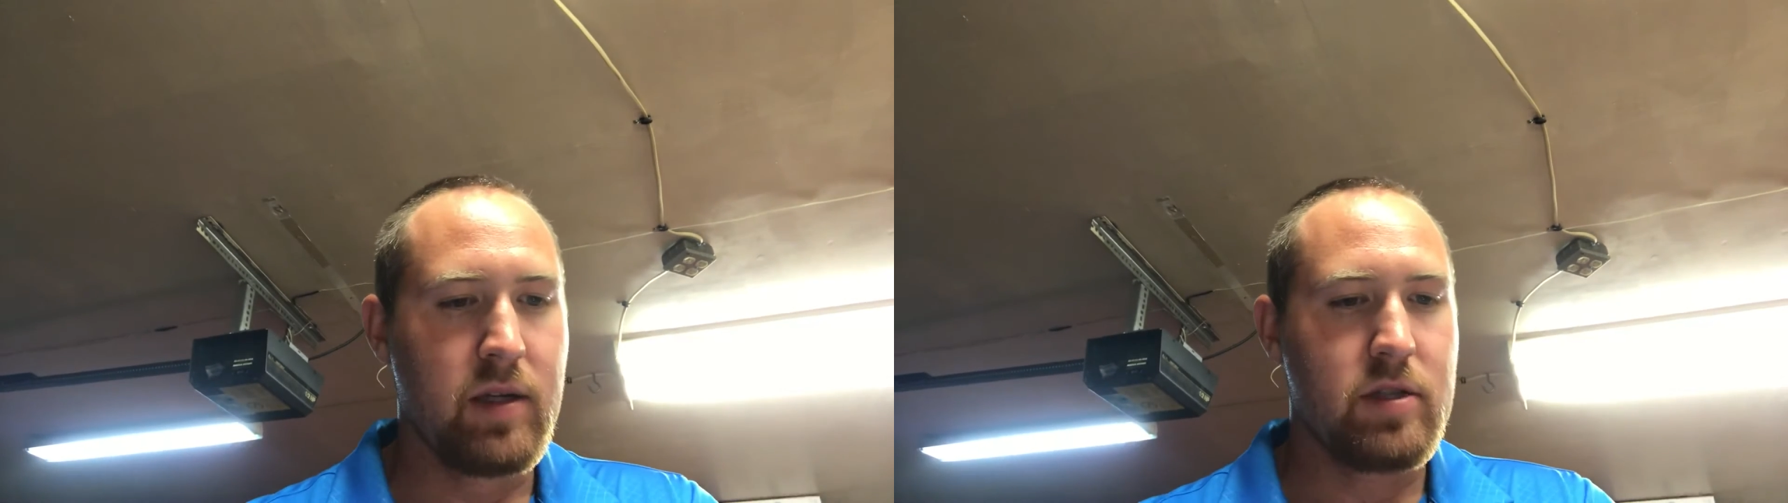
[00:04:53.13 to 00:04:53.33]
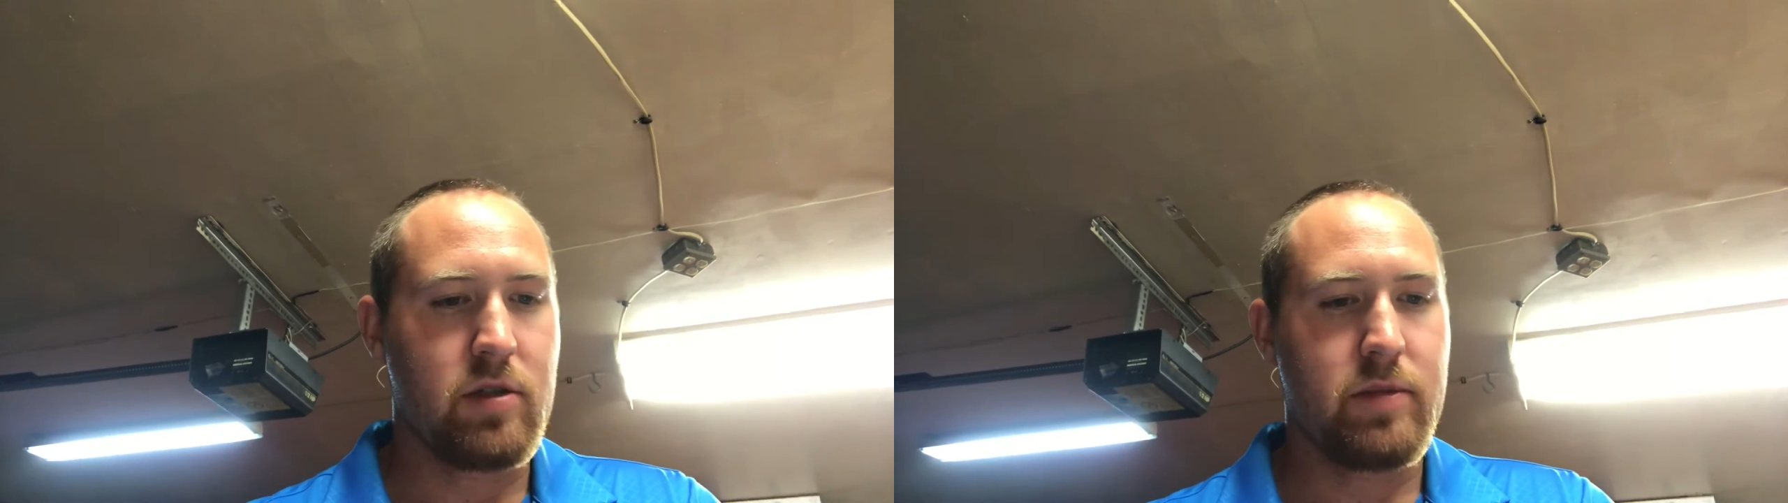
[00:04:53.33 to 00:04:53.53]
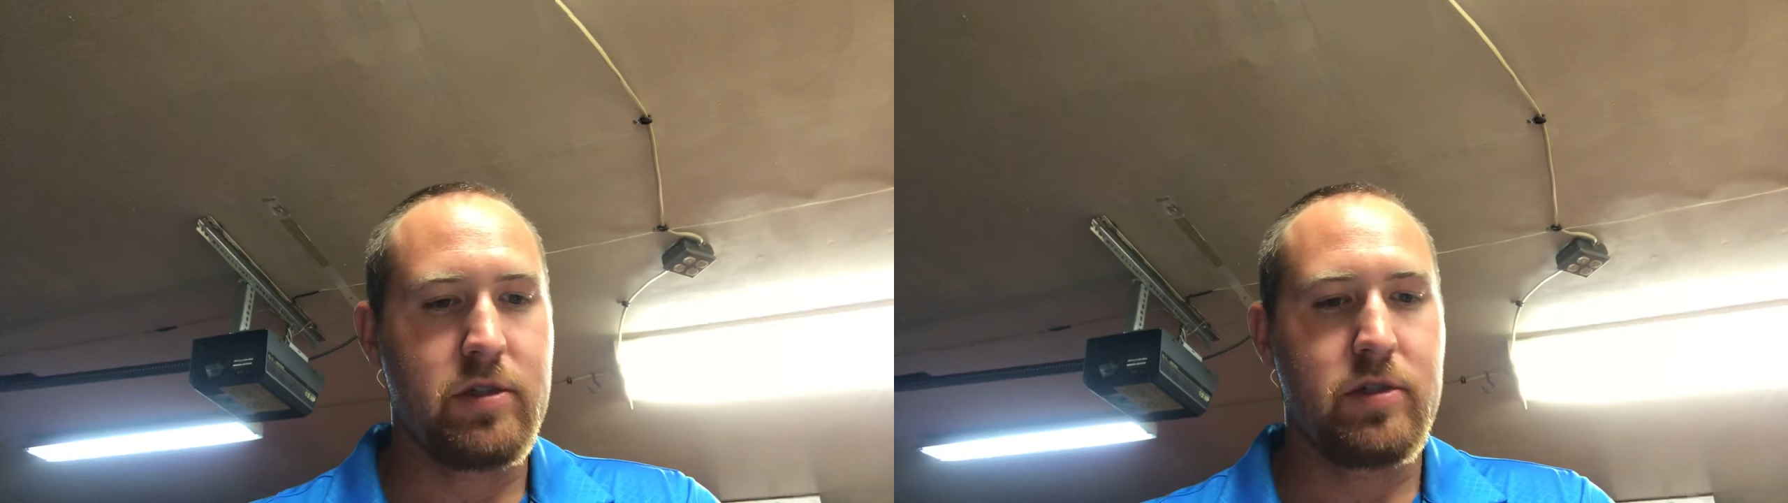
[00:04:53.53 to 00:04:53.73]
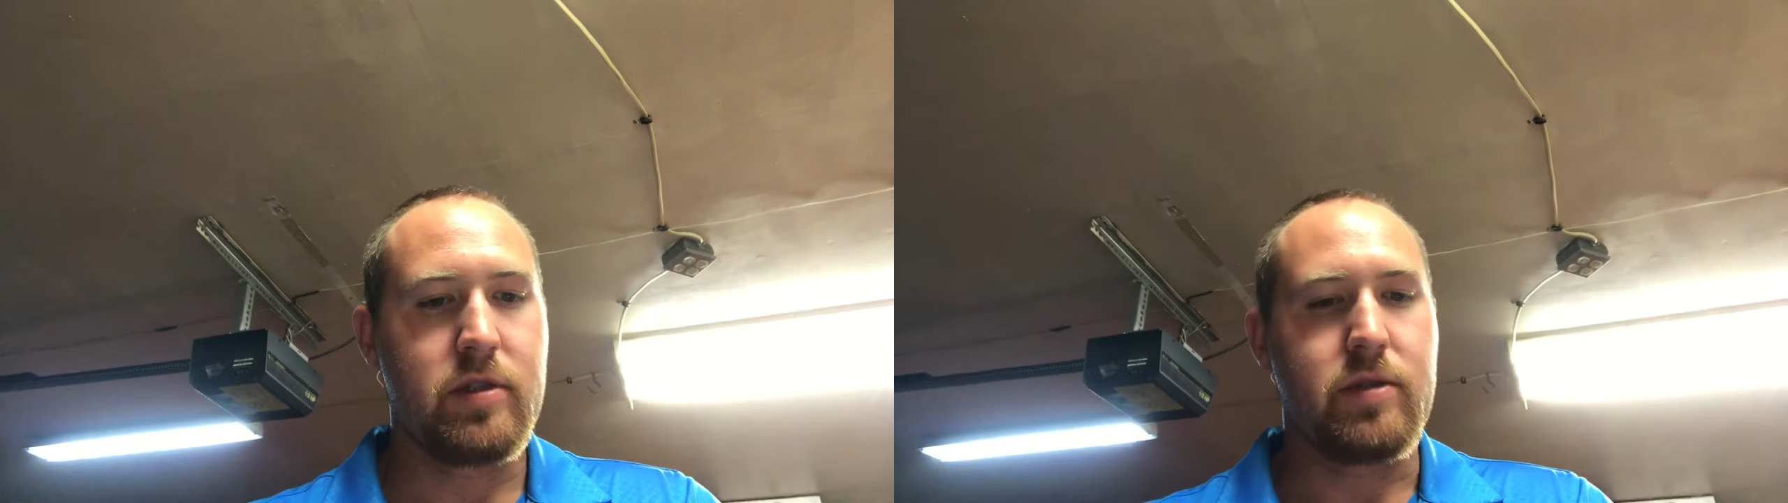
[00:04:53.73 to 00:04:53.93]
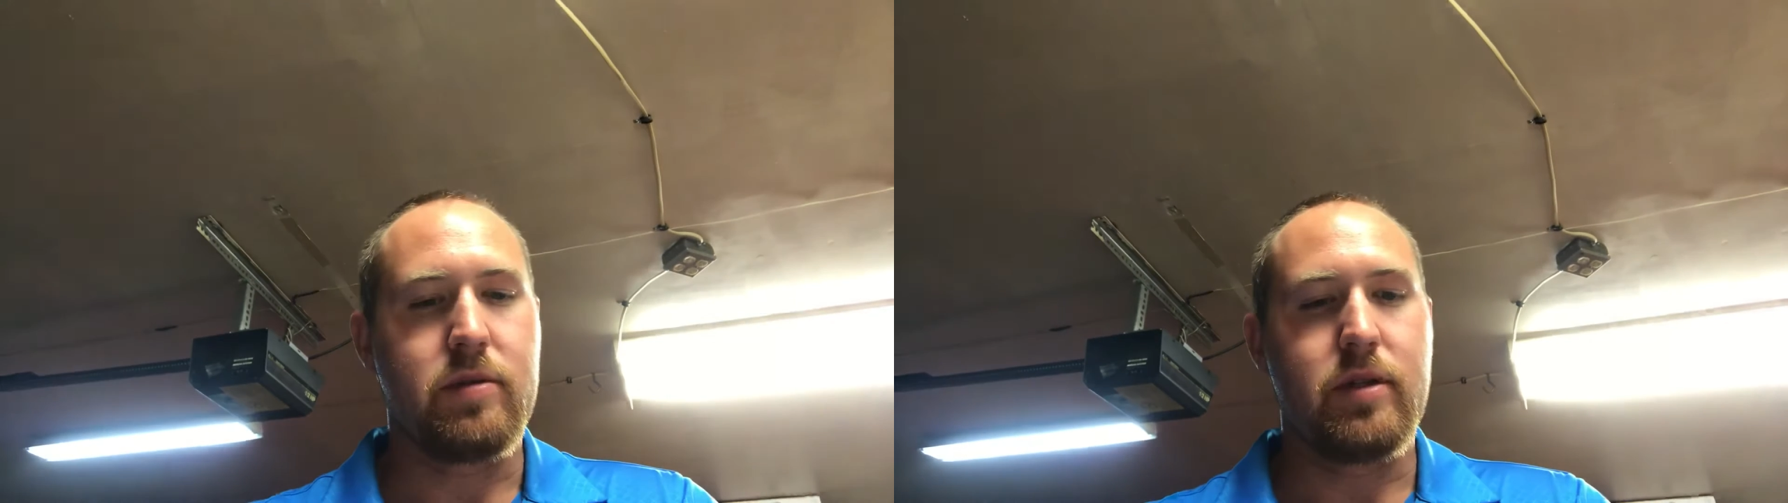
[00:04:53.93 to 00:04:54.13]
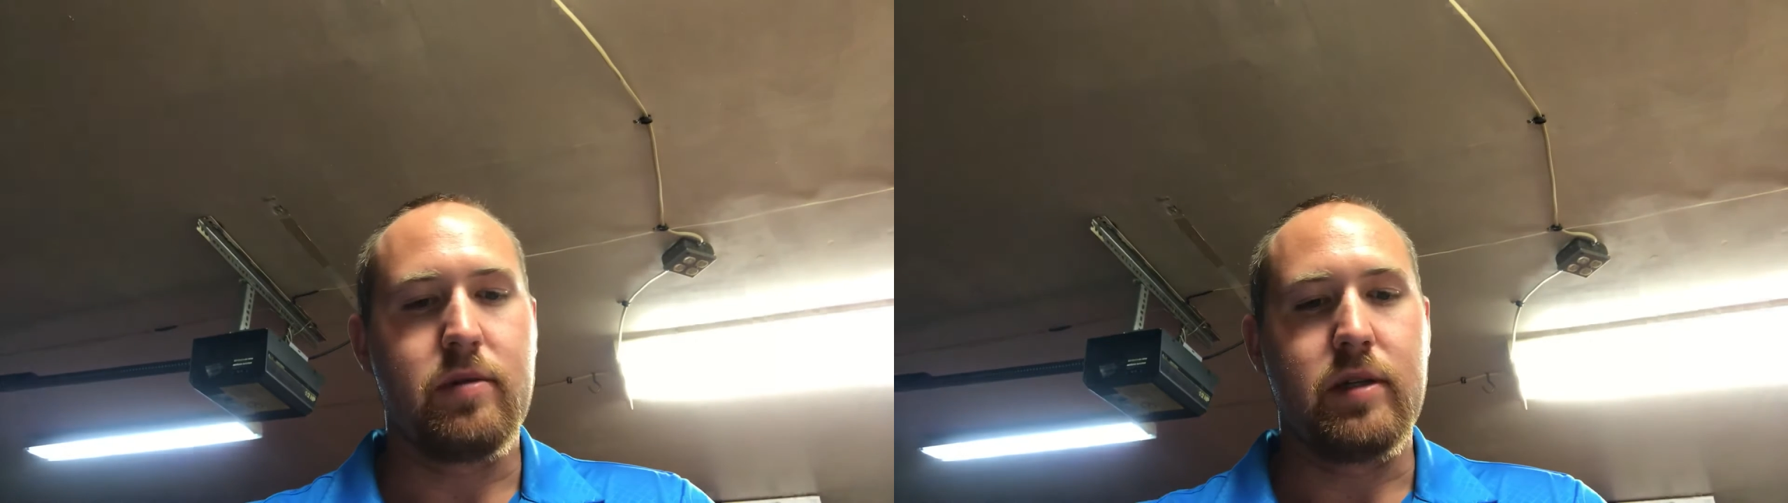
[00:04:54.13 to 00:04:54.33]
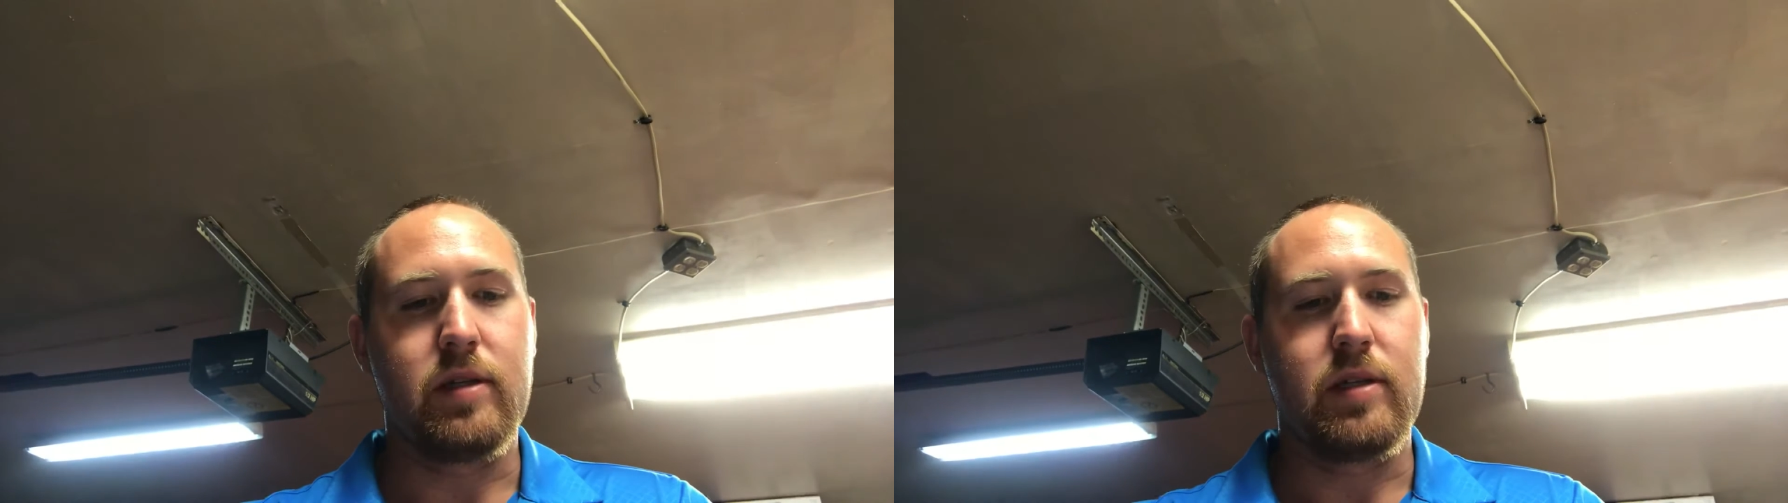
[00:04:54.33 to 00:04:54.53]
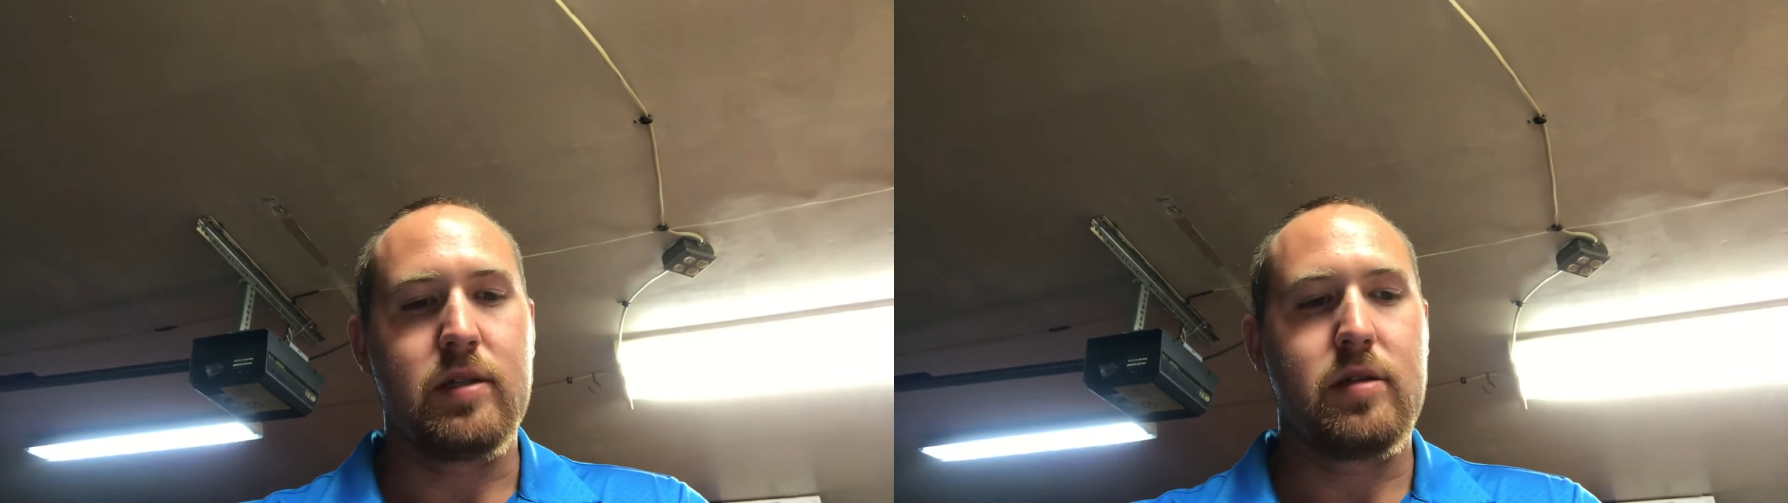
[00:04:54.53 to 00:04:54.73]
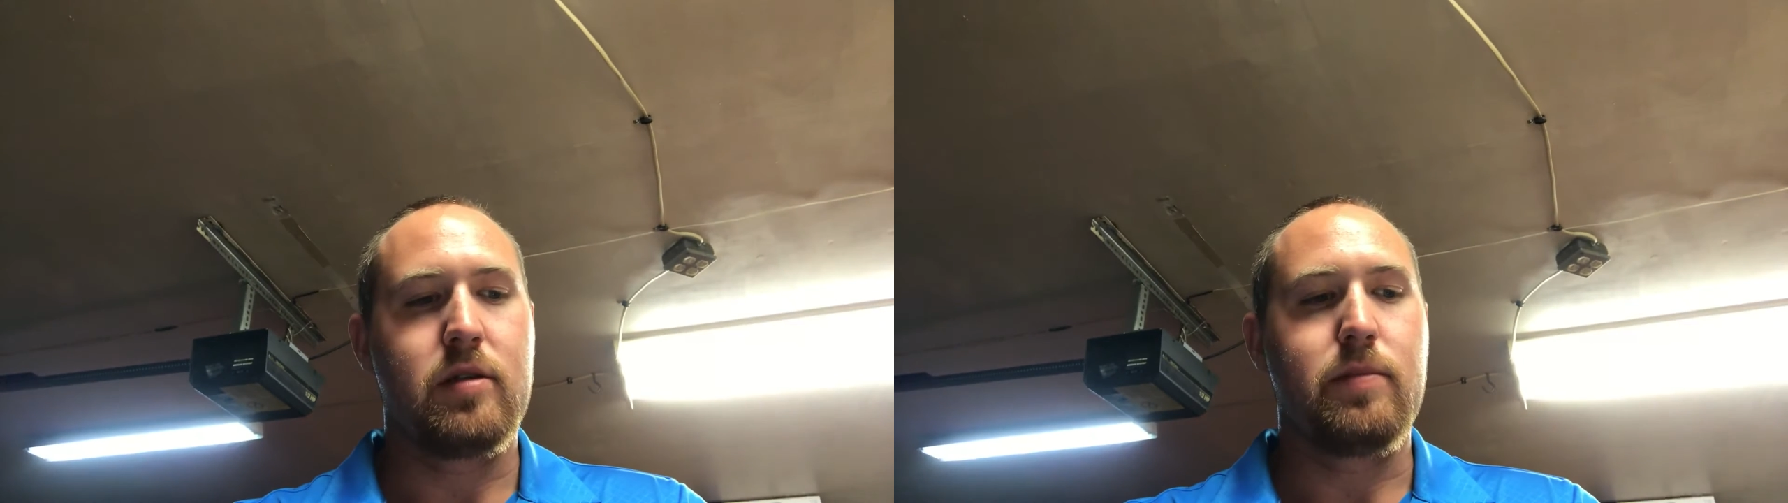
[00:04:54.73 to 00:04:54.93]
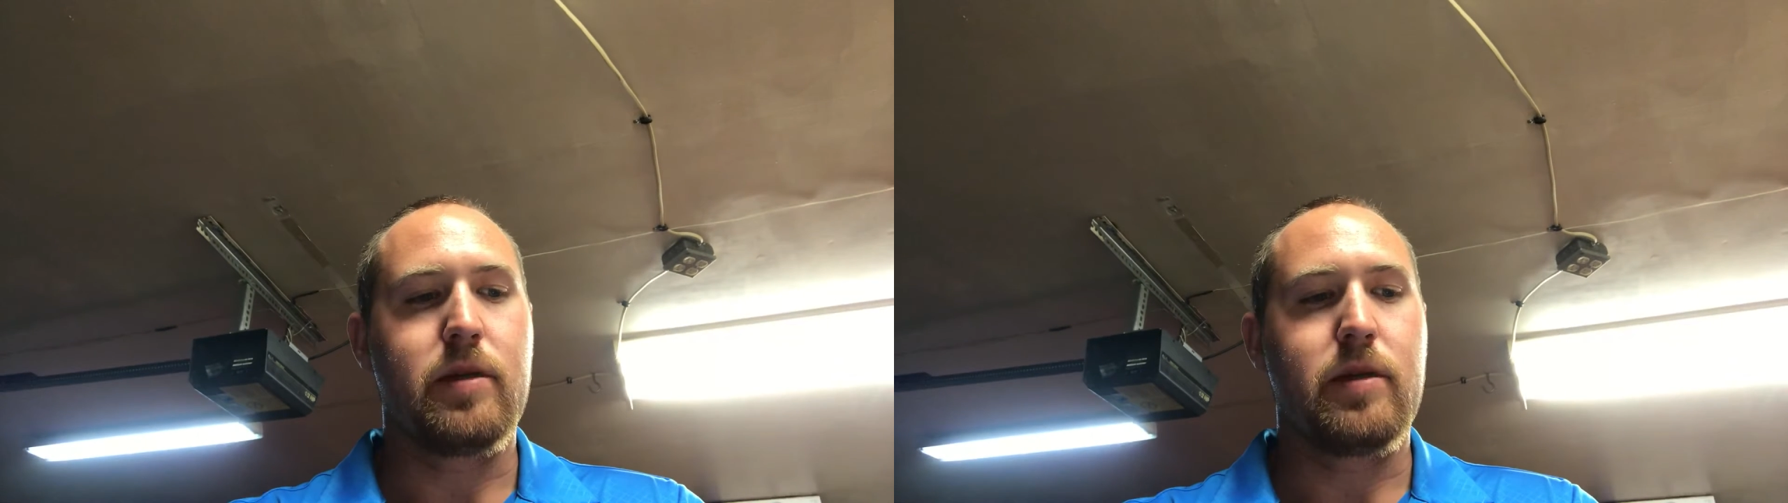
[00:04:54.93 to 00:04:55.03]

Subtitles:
So I mentioned the 3-degree glide slope.